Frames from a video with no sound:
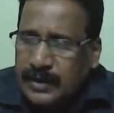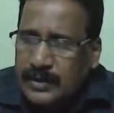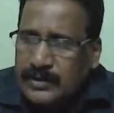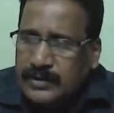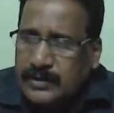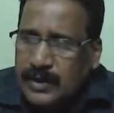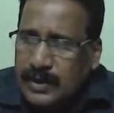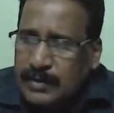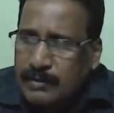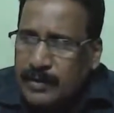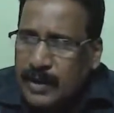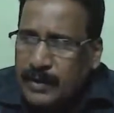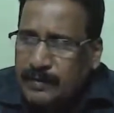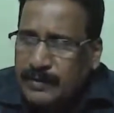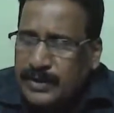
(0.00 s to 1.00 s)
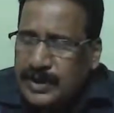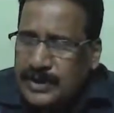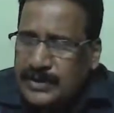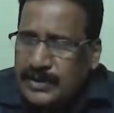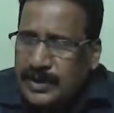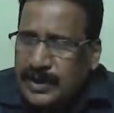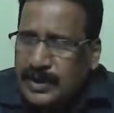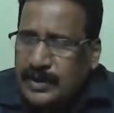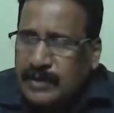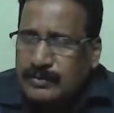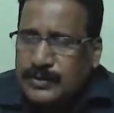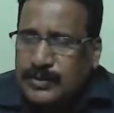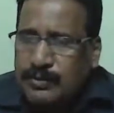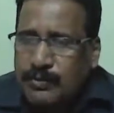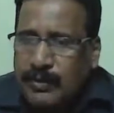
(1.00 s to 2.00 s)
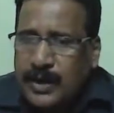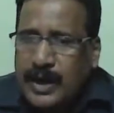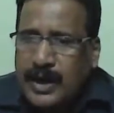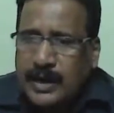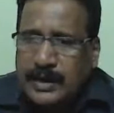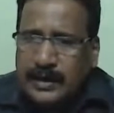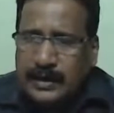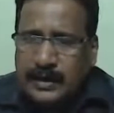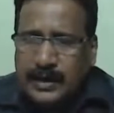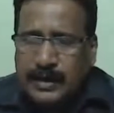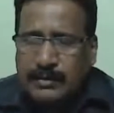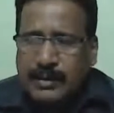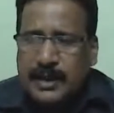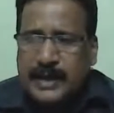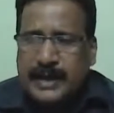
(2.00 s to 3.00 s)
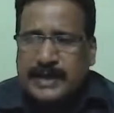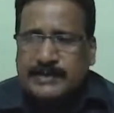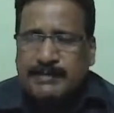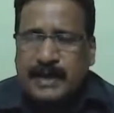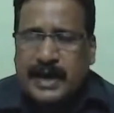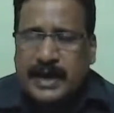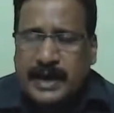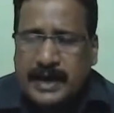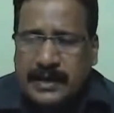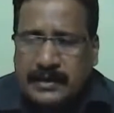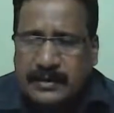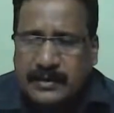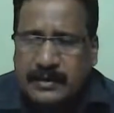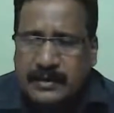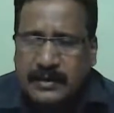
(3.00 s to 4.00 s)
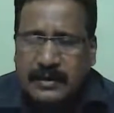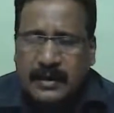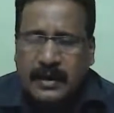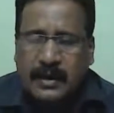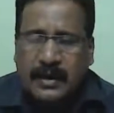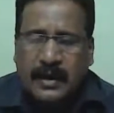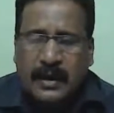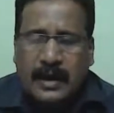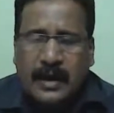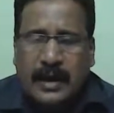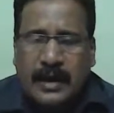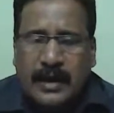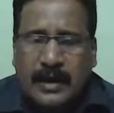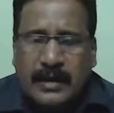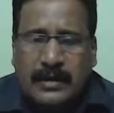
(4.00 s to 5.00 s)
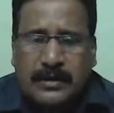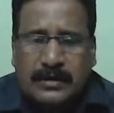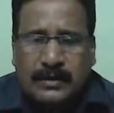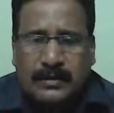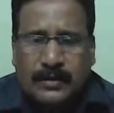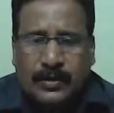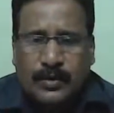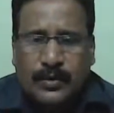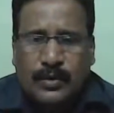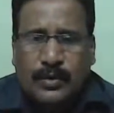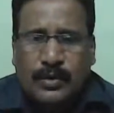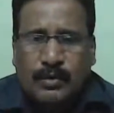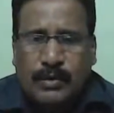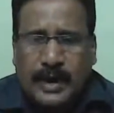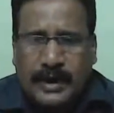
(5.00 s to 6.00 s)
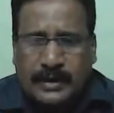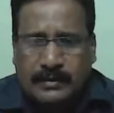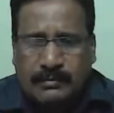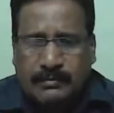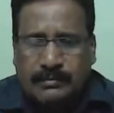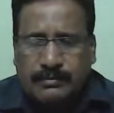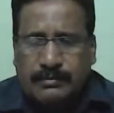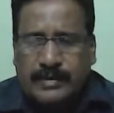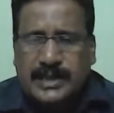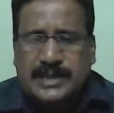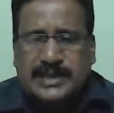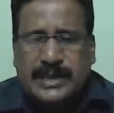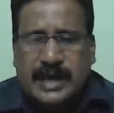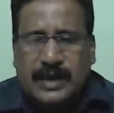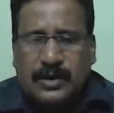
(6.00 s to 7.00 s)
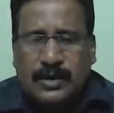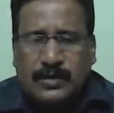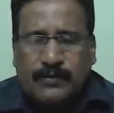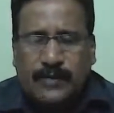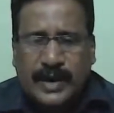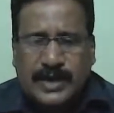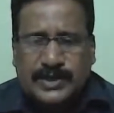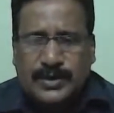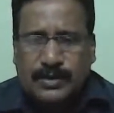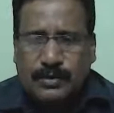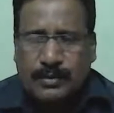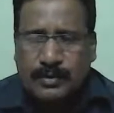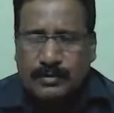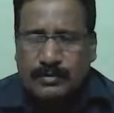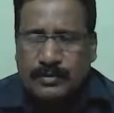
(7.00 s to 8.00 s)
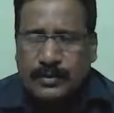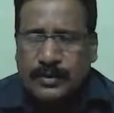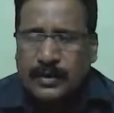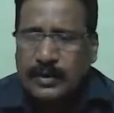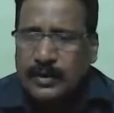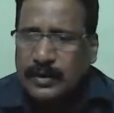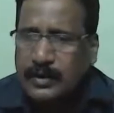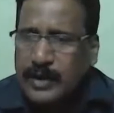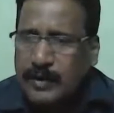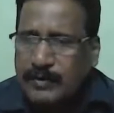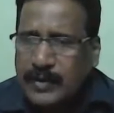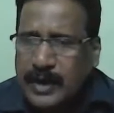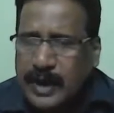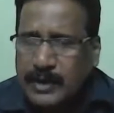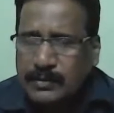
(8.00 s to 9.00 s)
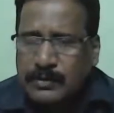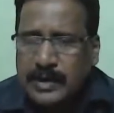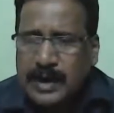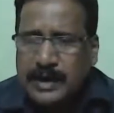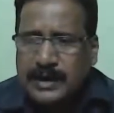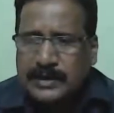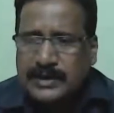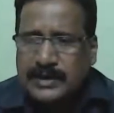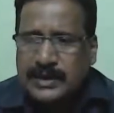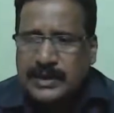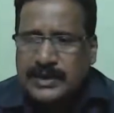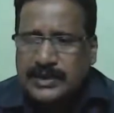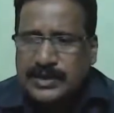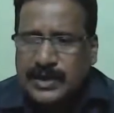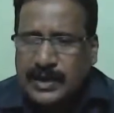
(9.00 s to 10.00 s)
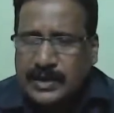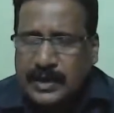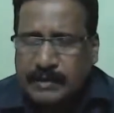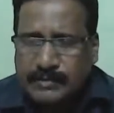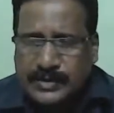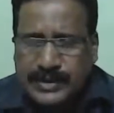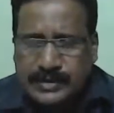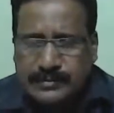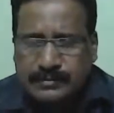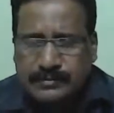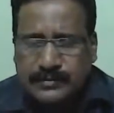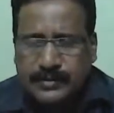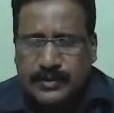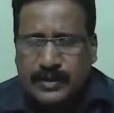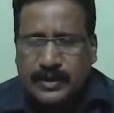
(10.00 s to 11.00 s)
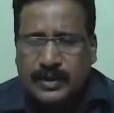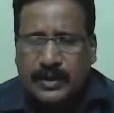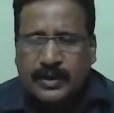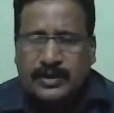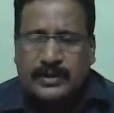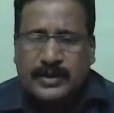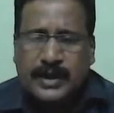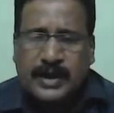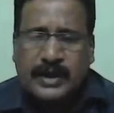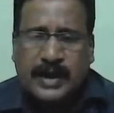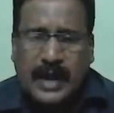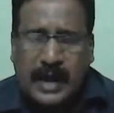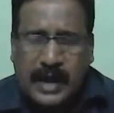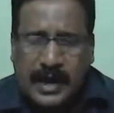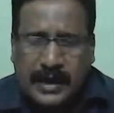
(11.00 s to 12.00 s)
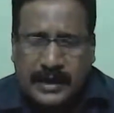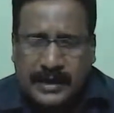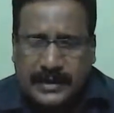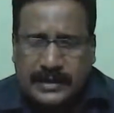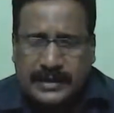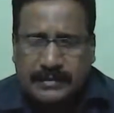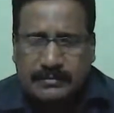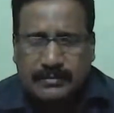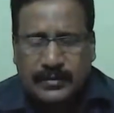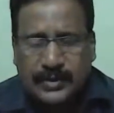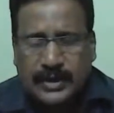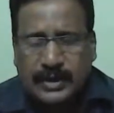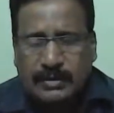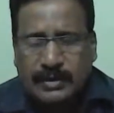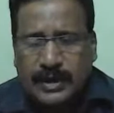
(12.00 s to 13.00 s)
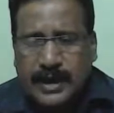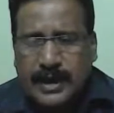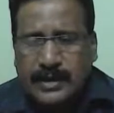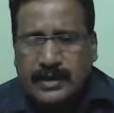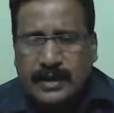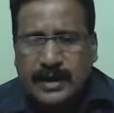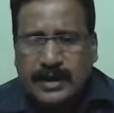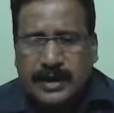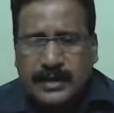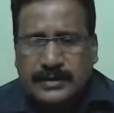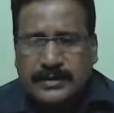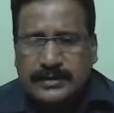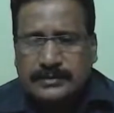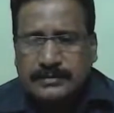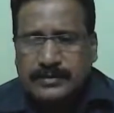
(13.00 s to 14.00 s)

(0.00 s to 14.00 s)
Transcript: Sum of these three terms when you are expanding along row 1 means along first row. You have to calculate these three terms, then add it, you will get the result.